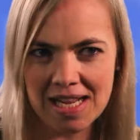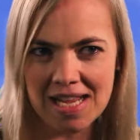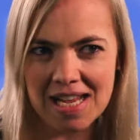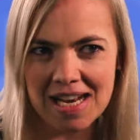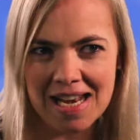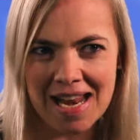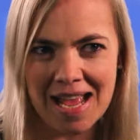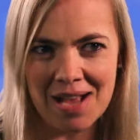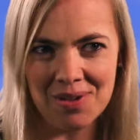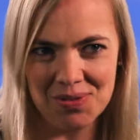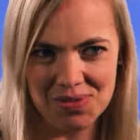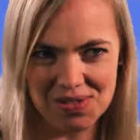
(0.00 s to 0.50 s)
he
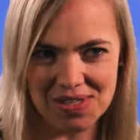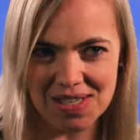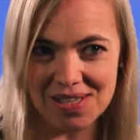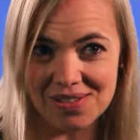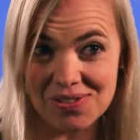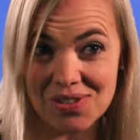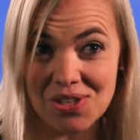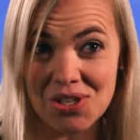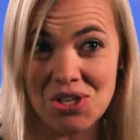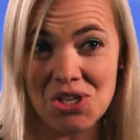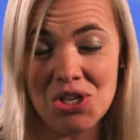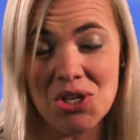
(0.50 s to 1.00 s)
announces
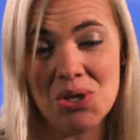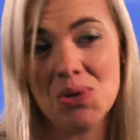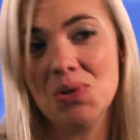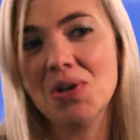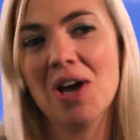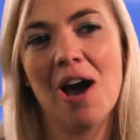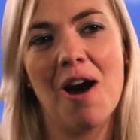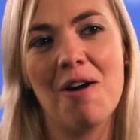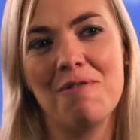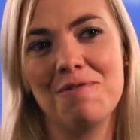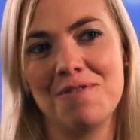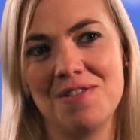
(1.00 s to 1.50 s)
the new
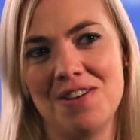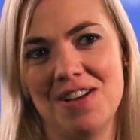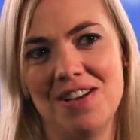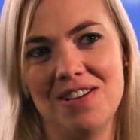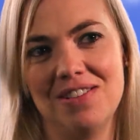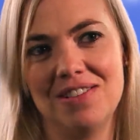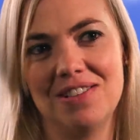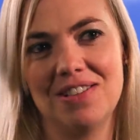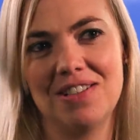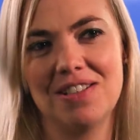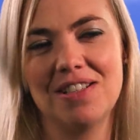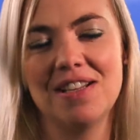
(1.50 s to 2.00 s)

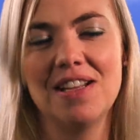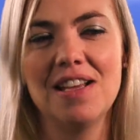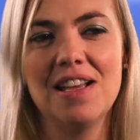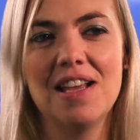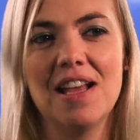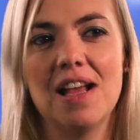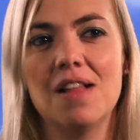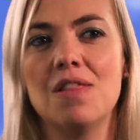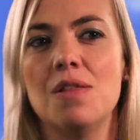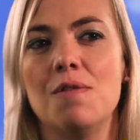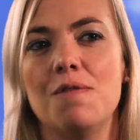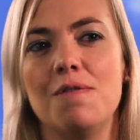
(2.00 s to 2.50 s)
covenant
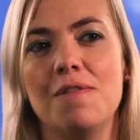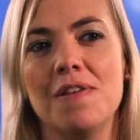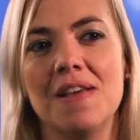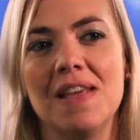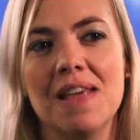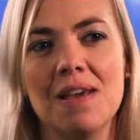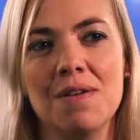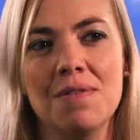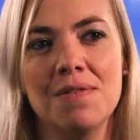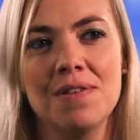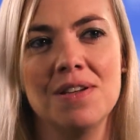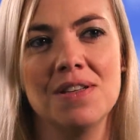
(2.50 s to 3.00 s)
and the
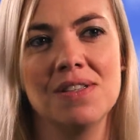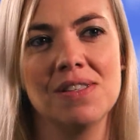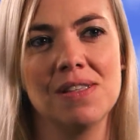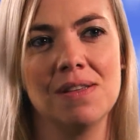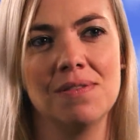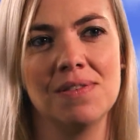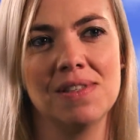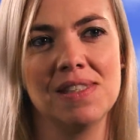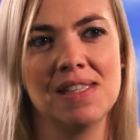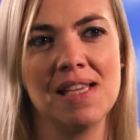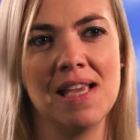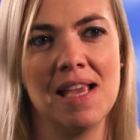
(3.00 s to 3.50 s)
forgiveness
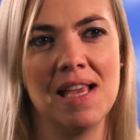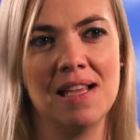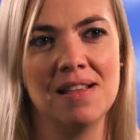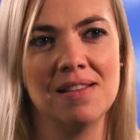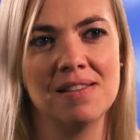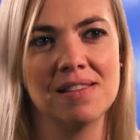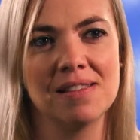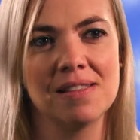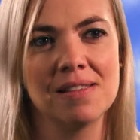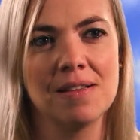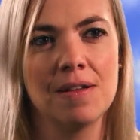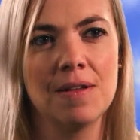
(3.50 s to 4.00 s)
of
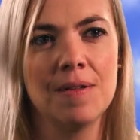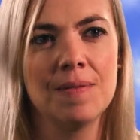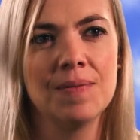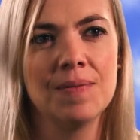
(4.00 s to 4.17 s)
sins.